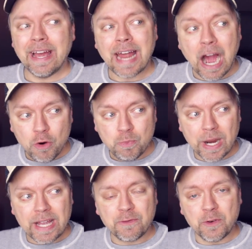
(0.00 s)
An
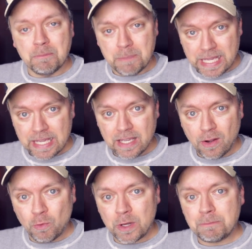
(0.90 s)
outbreak for
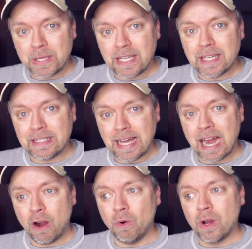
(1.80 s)
me would be
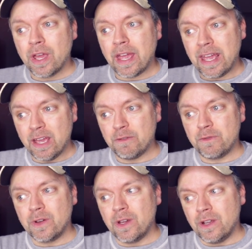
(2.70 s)
now
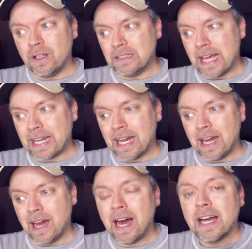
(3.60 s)
if like
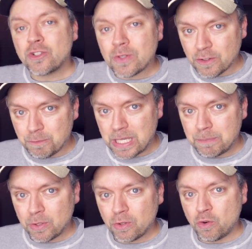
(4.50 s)
hundreds of
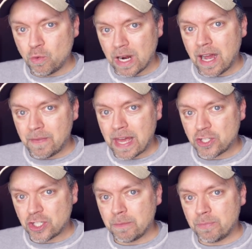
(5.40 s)
people who were on that
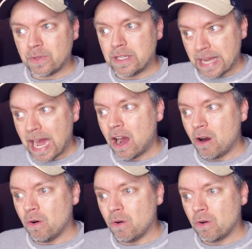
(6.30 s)
ship
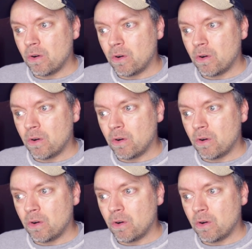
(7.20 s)
now